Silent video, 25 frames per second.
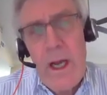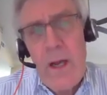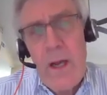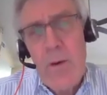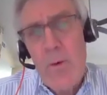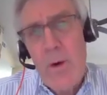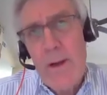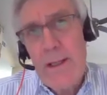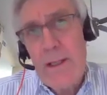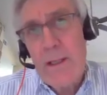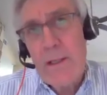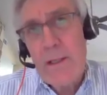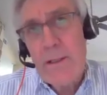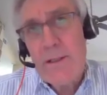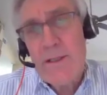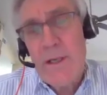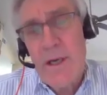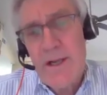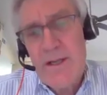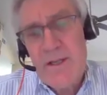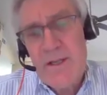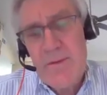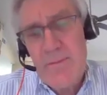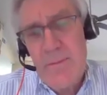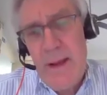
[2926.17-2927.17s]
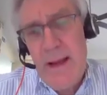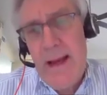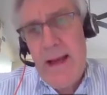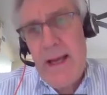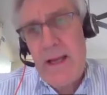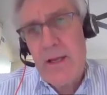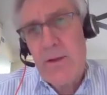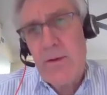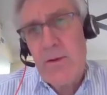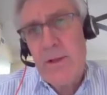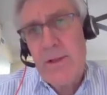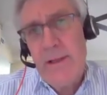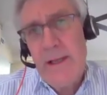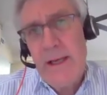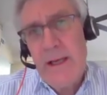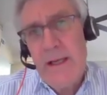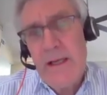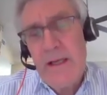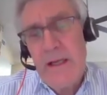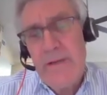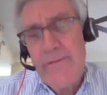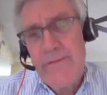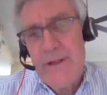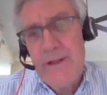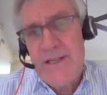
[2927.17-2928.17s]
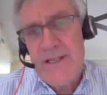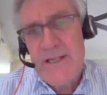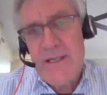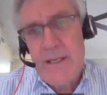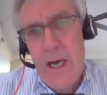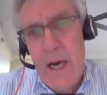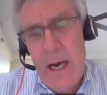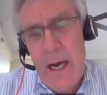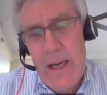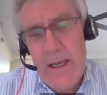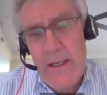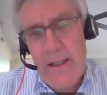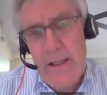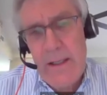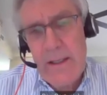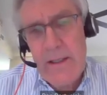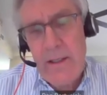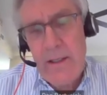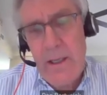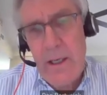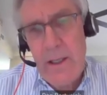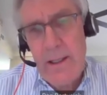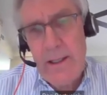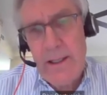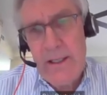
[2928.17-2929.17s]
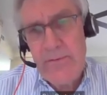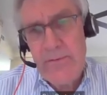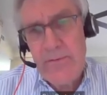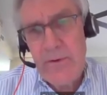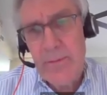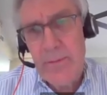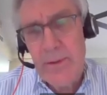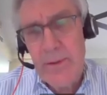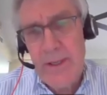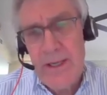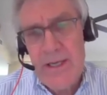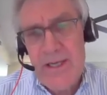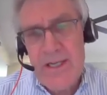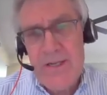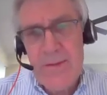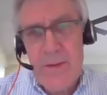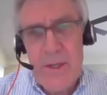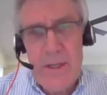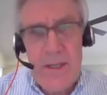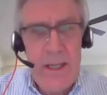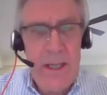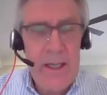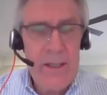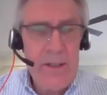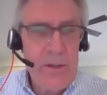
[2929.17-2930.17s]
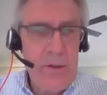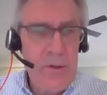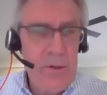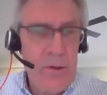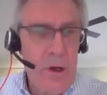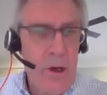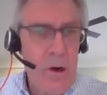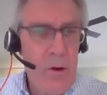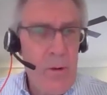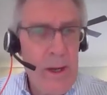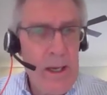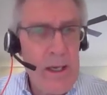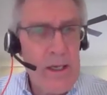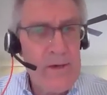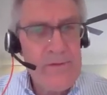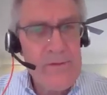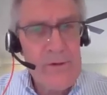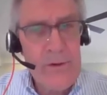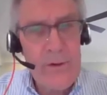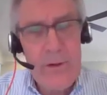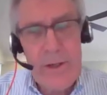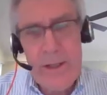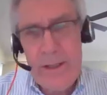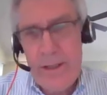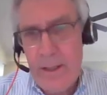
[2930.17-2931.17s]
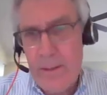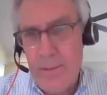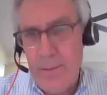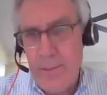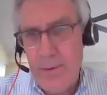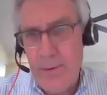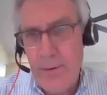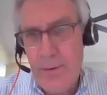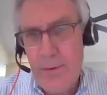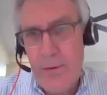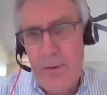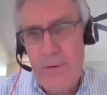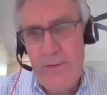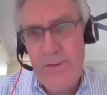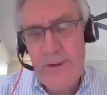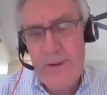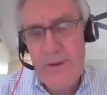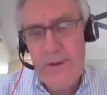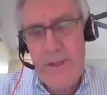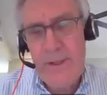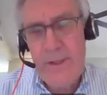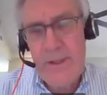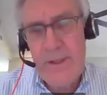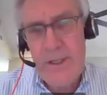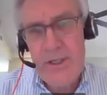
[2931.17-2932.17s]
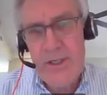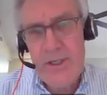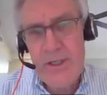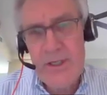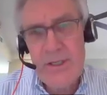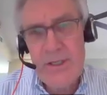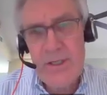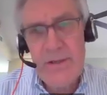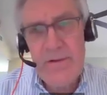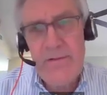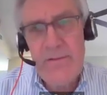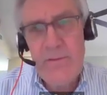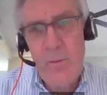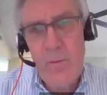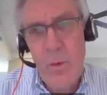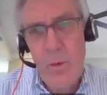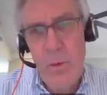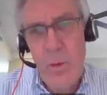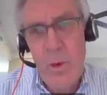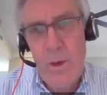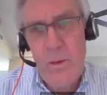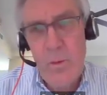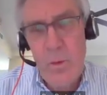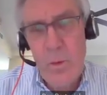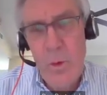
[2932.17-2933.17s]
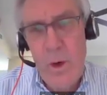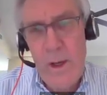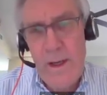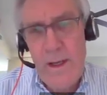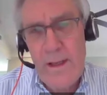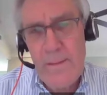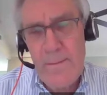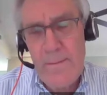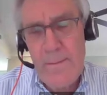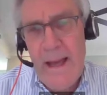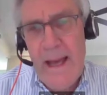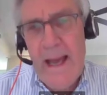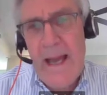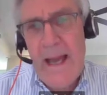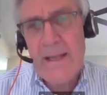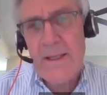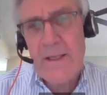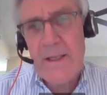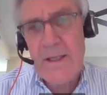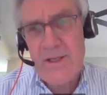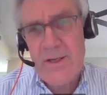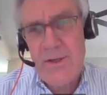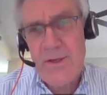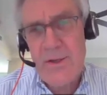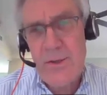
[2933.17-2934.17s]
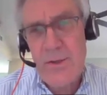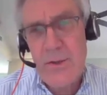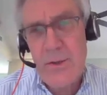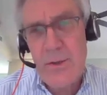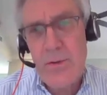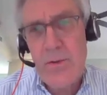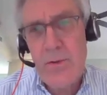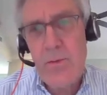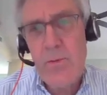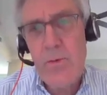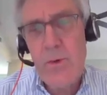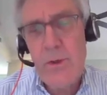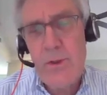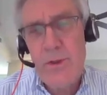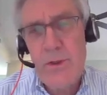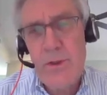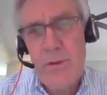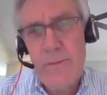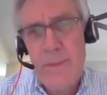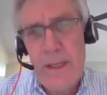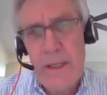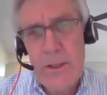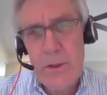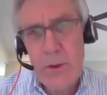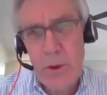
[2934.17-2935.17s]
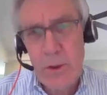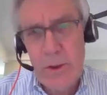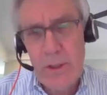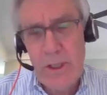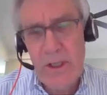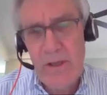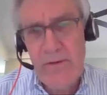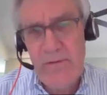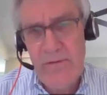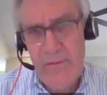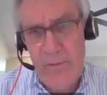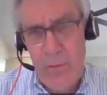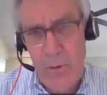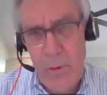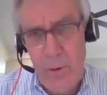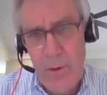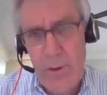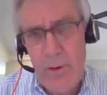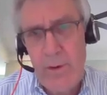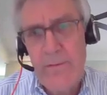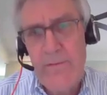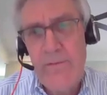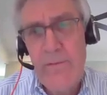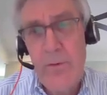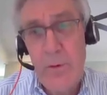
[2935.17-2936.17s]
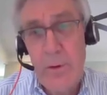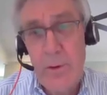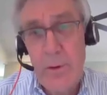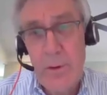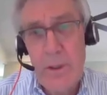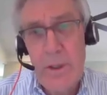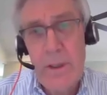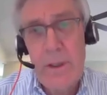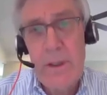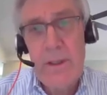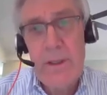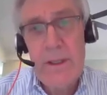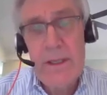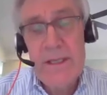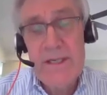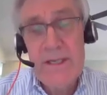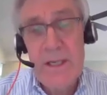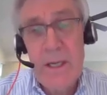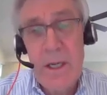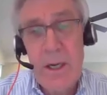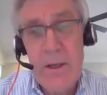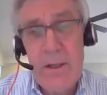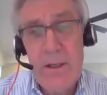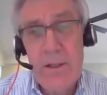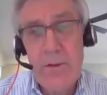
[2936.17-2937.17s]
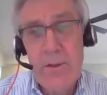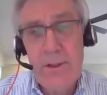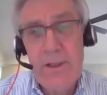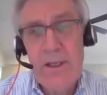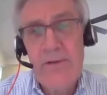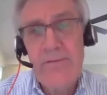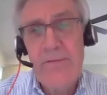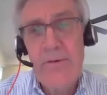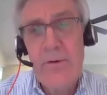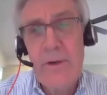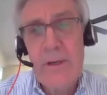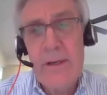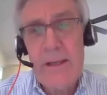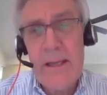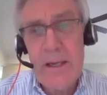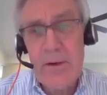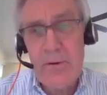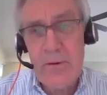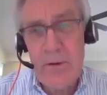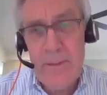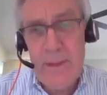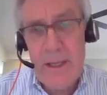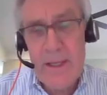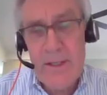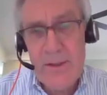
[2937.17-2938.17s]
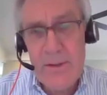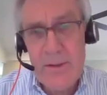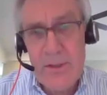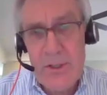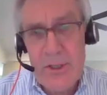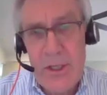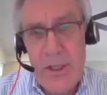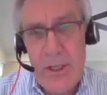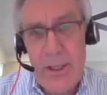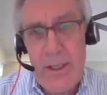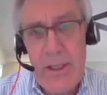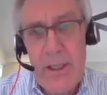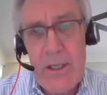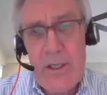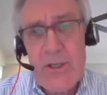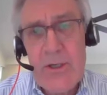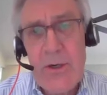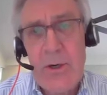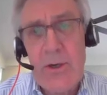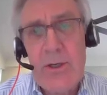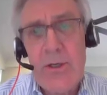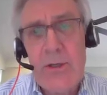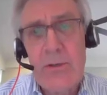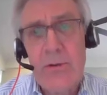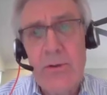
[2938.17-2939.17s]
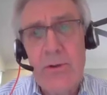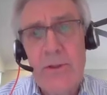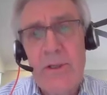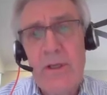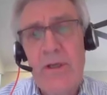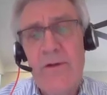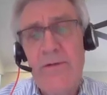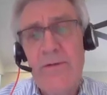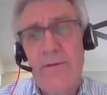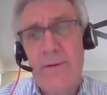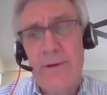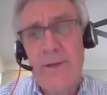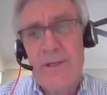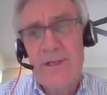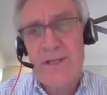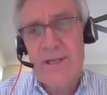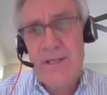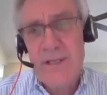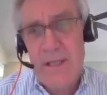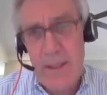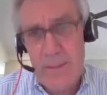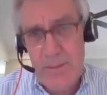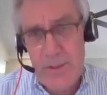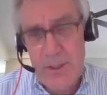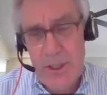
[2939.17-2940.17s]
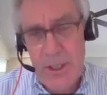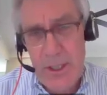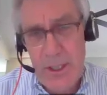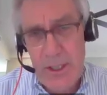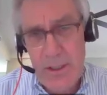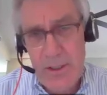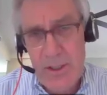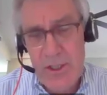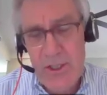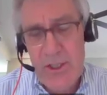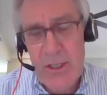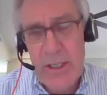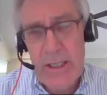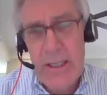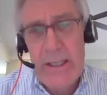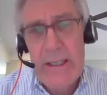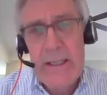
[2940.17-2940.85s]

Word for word: I want to touch back on that. If it's not an in-kind replacement, and you go after an improve initiative, what what magnitude would you be looking for? For uh, is are you looking for an incremental change? Or are you looking for a step change?